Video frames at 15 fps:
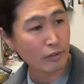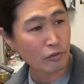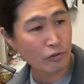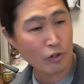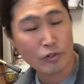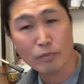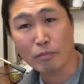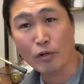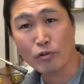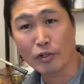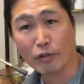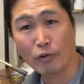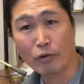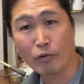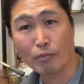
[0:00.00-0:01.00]
Just make
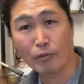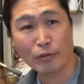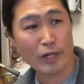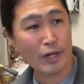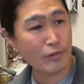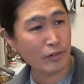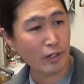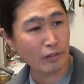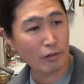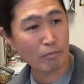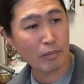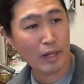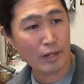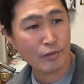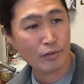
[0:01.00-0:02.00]
sure. Hopefully, you guys get the
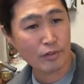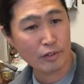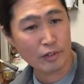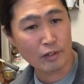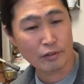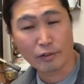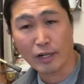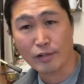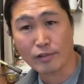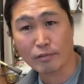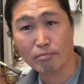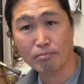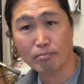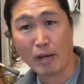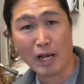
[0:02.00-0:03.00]
best deal you guys
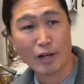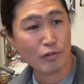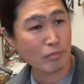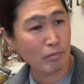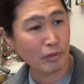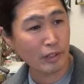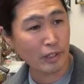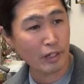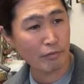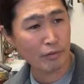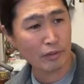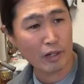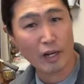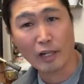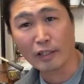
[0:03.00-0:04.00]
possibly get for
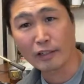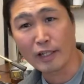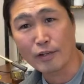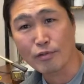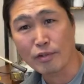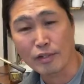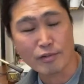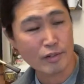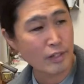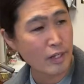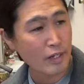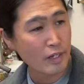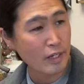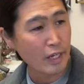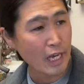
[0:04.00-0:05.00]
the holiday season.
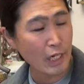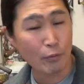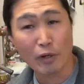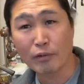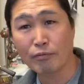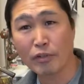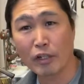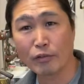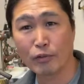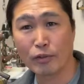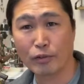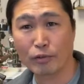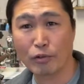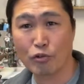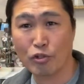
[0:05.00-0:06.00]
Anyway, if you're new
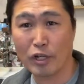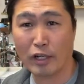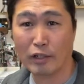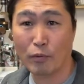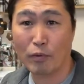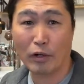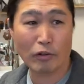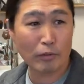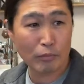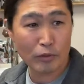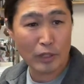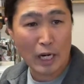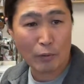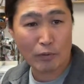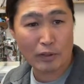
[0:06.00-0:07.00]
to the channel, welcome to
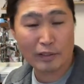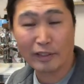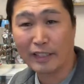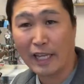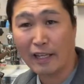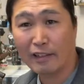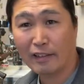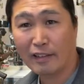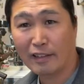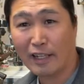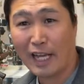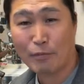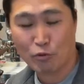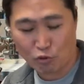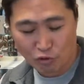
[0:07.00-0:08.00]
our daily
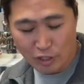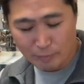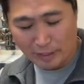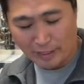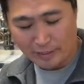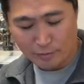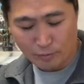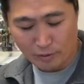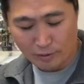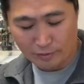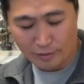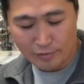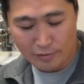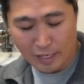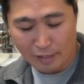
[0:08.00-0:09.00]
live streaming. So
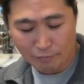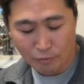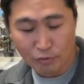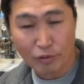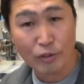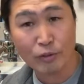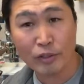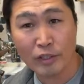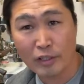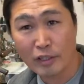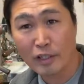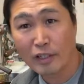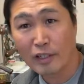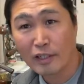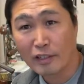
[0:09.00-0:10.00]
this afternoon,
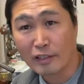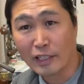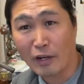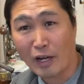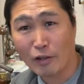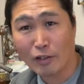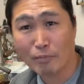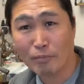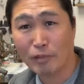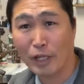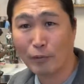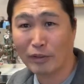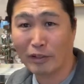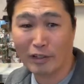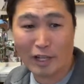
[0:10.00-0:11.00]
you know, I'm gonna play with
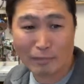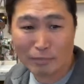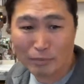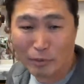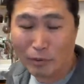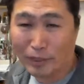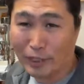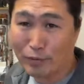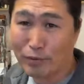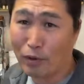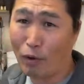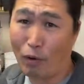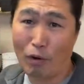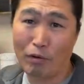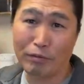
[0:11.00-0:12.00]
the La Pavoni. So
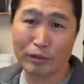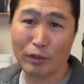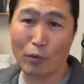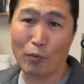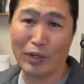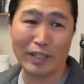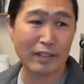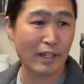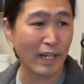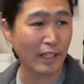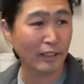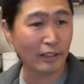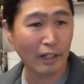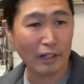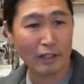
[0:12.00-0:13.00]
over the weekend,
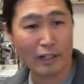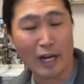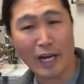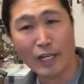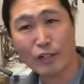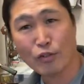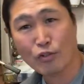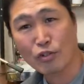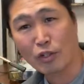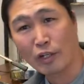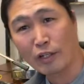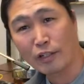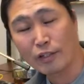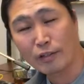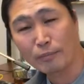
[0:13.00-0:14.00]
uh, I uh,